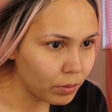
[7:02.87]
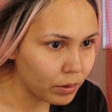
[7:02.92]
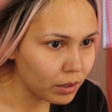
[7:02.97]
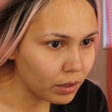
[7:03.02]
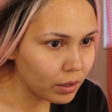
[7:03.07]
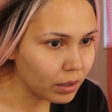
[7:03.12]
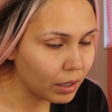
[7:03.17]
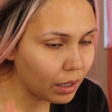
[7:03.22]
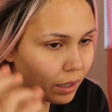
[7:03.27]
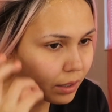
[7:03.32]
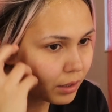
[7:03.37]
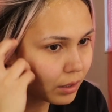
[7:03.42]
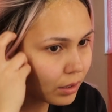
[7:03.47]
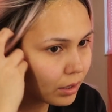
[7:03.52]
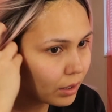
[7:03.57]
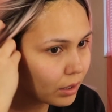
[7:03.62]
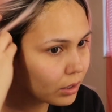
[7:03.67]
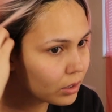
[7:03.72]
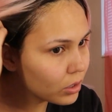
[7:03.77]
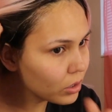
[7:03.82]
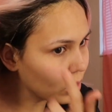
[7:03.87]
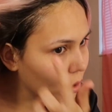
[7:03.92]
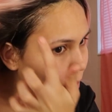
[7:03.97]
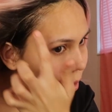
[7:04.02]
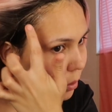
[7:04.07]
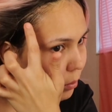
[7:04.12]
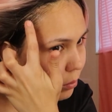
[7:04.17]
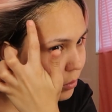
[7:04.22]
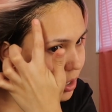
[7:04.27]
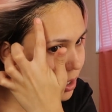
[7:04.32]
It kind of did, so
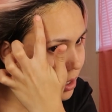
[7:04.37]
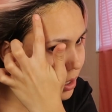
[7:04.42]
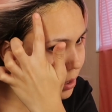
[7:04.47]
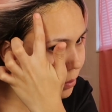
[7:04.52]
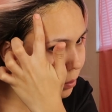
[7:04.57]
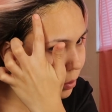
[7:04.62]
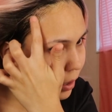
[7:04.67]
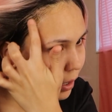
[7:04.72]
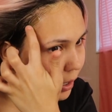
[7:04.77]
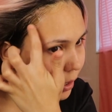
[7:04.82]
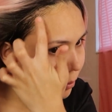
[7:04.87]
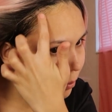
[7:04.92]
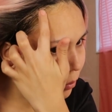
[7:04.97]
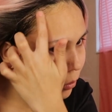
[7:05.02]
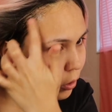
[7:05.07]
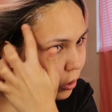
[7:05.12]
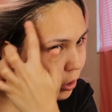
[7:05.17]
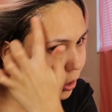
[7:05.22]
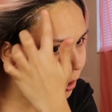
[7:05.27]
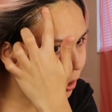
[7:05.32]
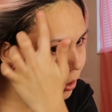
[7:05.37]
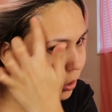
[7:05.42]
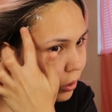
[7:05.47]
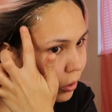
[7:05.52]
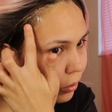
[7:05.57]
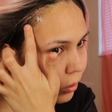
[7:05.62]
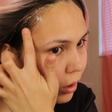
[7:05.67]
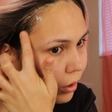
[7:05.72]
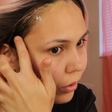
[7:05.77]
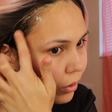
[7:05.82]
I'm just applying more
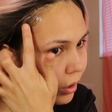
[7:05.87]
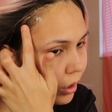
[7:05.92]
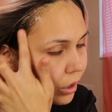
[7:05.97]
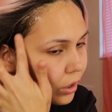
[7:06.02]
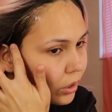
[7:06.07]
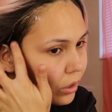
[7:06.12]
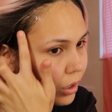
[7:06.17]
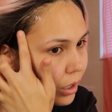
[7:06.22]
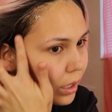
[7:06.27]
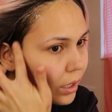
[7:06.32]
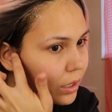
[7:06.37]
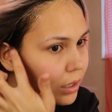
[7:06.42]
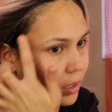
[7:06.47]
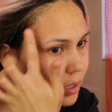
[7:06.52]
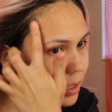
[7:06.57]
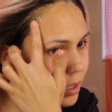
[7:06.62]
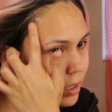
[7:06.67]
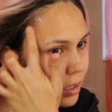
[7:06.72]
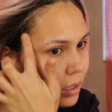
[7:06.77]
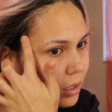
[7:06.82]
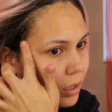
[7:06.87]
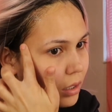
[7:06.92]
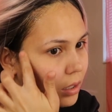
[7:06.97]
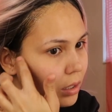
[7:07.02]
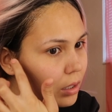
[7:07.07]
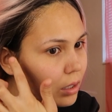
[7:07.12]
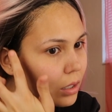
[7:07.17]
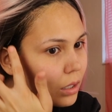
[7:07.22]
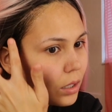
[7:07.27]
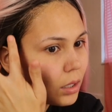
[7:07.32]
glue on there, you guys.
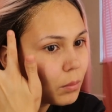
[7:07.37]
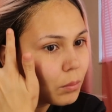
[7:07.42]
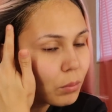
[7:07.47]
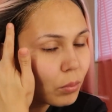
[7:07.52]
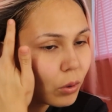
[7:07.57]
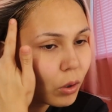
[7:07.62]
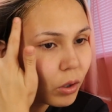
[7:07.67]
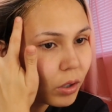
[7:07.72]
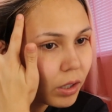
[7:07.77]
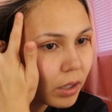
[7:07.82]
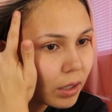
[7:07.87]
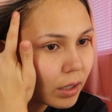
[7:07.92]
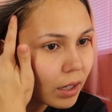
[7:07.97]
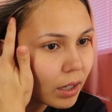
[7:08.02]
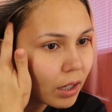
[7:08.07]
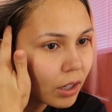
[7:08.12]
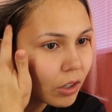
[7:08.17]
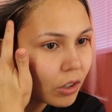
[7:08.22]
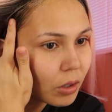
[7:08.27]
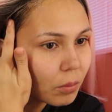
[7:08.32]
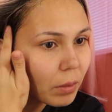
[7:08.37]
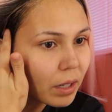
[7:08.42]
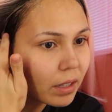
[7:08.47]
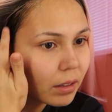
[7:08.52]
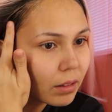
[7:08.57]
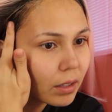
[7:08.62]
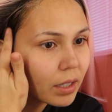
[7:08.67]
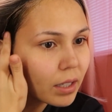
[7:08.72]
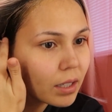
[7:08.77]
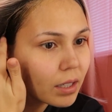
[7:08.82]
Putting it under my
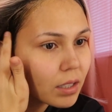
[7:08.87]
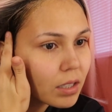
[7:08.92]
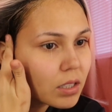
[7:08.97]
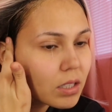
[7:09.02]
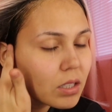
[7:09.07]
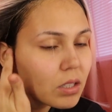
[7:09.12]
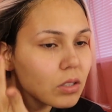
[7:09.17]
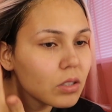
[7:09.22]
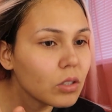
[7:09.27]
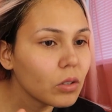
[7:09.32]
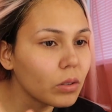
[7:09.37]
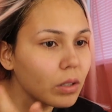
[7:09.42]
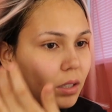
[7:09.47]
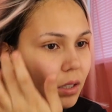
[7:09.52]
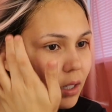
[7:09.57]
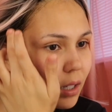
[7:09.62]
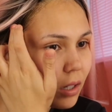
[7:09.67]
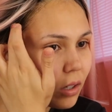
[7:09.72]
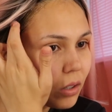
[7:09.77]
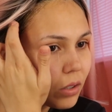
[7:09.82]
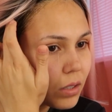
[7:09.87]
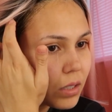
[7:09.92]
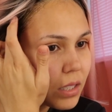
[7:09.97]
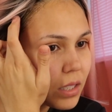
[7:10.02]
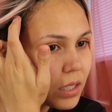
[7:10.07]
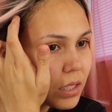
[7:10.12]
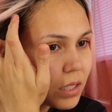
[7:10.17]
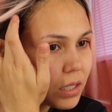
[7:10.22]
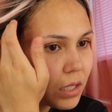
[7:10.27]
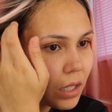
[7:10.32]
lace so it could get all
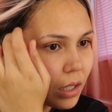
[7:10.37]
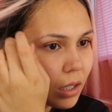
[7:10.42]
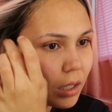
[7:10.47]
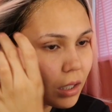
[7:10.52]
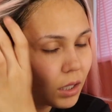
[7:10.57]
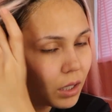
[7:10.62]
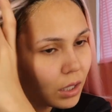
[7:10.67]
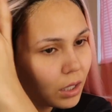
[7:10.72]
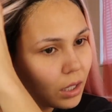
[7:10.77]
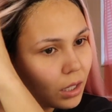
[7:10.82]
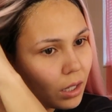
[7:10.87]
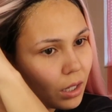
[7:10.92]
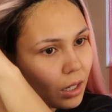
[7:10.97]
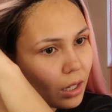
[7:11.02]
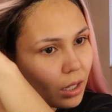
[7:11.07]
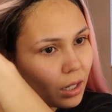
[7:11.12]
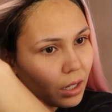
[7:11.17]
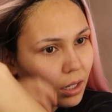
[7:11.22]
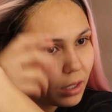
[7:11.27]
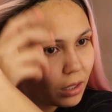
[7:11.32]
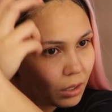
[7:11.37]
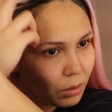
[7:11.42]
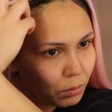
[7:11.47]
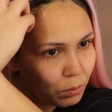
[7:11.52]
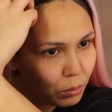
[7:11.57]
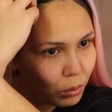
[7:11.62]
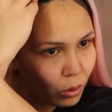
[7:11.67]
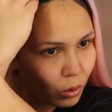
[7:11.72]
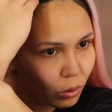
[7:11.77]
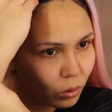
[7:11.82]
stuck. And then
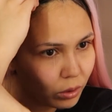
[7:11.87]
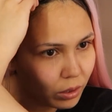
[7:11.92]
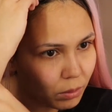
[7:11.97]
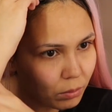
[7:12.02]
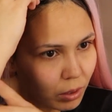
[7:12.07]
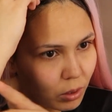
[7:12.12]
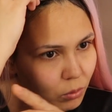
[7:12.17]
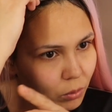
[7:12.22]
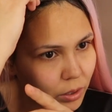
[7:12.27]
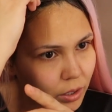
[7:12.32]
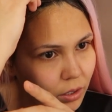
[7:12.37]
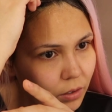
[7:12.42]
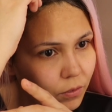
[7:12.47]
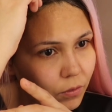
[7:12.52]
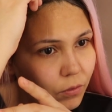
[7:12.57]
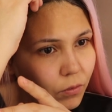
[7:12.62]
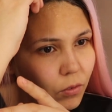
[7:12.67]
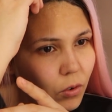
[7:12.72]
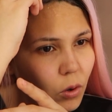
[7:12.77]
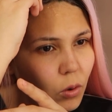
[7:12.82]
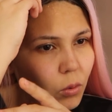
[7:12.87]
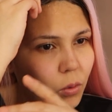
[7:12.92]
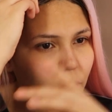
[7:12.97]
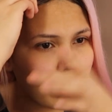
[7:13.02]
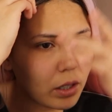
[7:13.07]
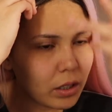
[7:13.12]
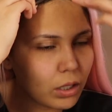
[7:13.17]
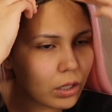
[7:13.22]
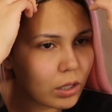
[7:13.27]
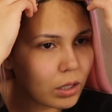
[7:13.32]
pulling my wig
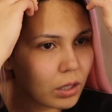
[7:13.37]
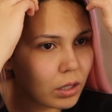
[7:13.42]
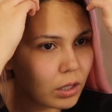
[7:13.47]
forward.